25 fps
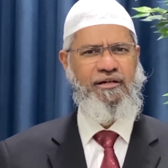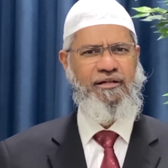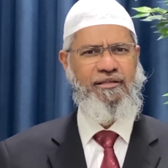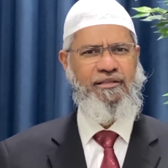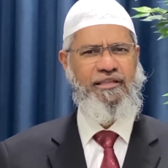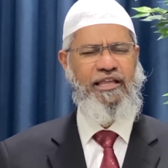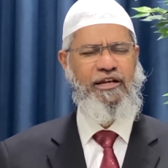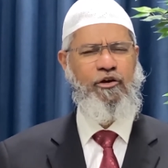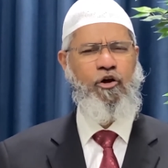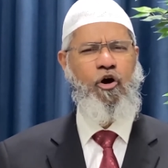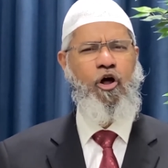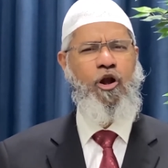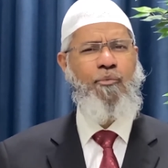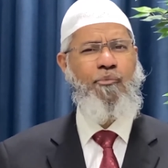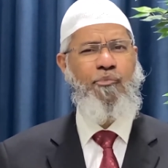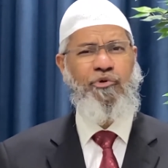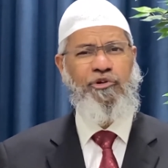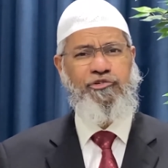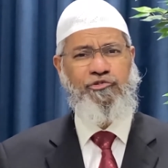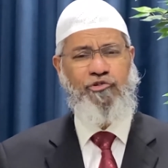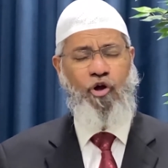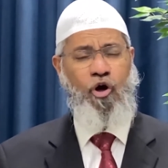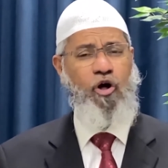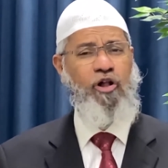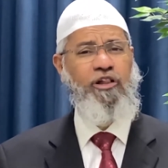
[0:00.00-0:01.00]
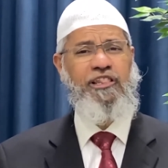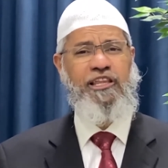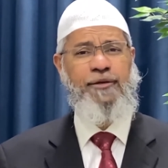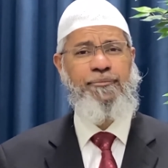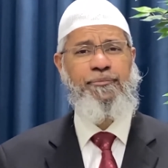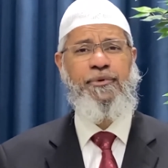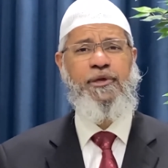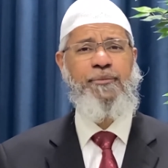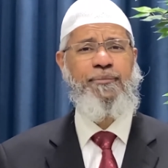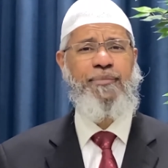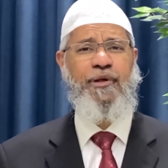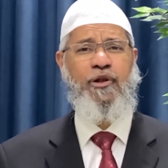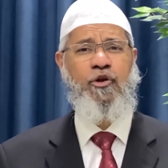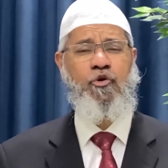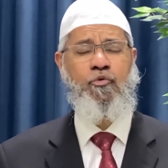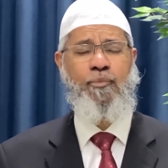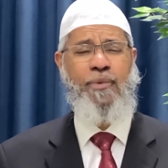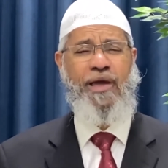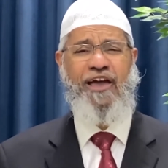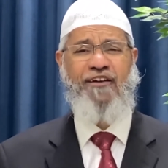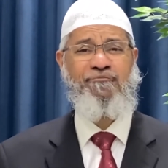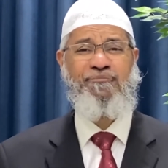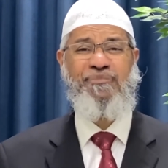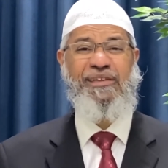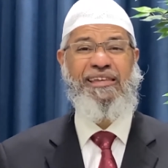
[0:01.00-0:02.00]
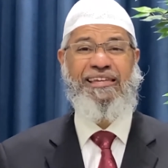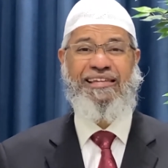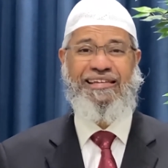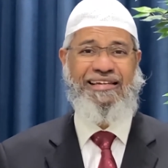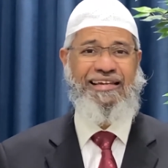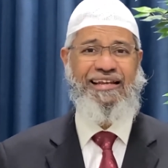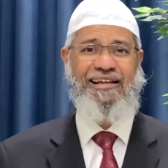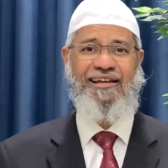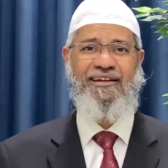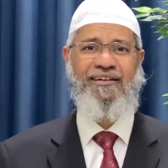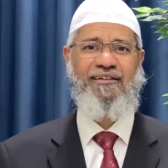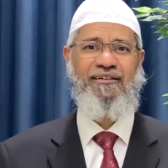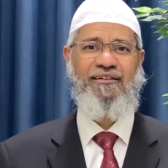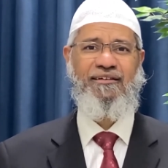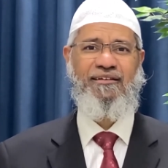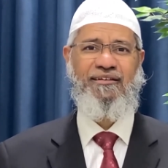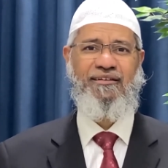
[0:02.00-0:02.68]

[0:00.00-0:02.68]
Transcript: that almost all the people who may have been killed,